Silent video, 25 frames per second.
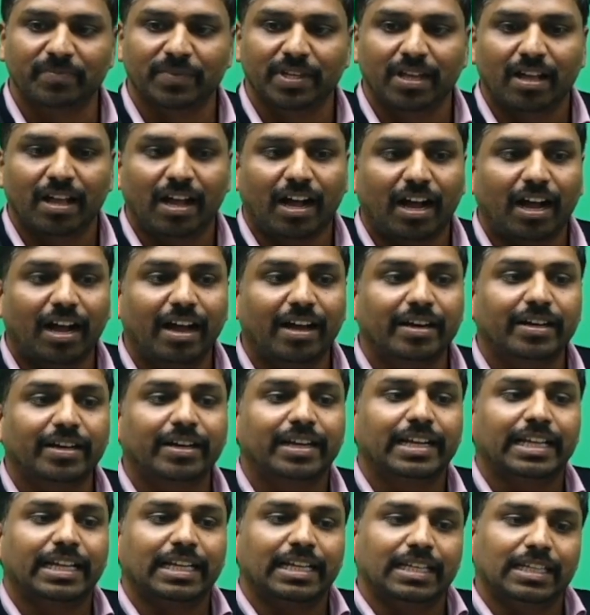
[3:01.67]
Or
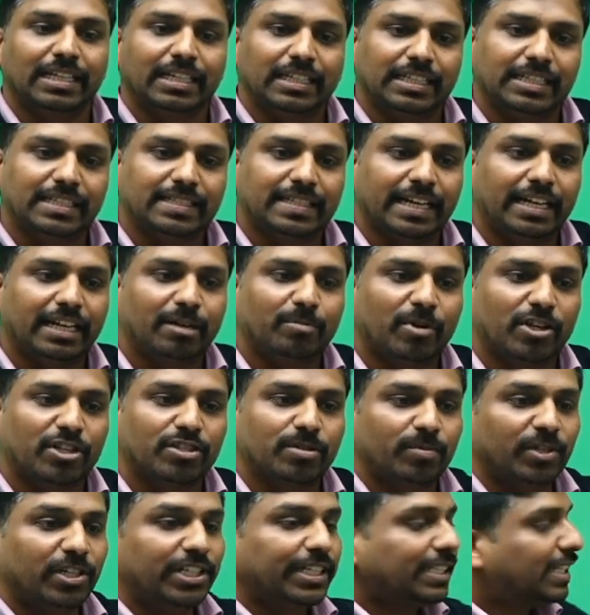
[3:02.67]
is there any
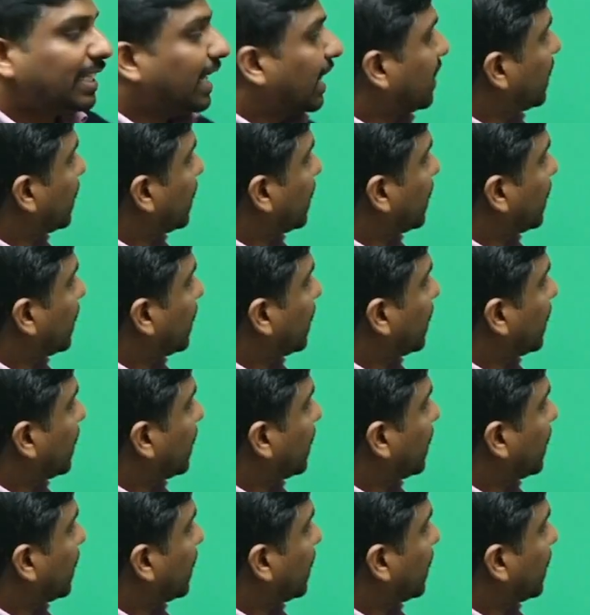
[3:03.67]
possibility that,